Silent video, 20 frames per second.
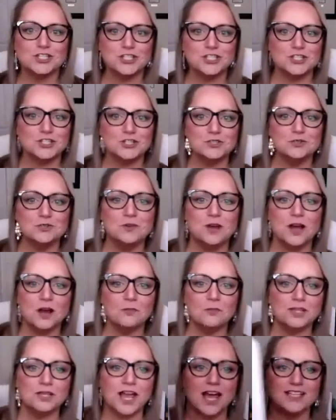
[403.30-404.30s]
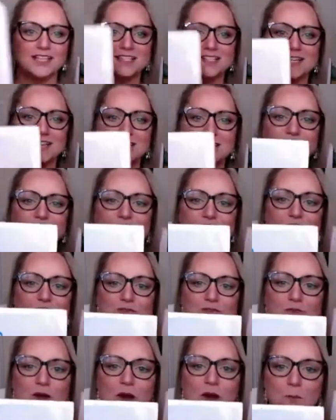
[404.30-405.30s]
2 plus
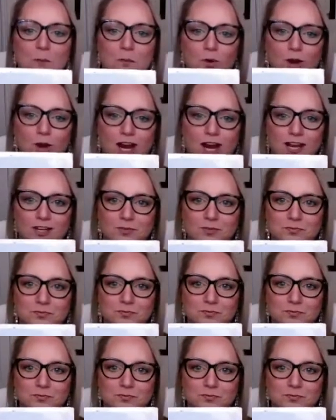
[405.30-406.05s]
2 more.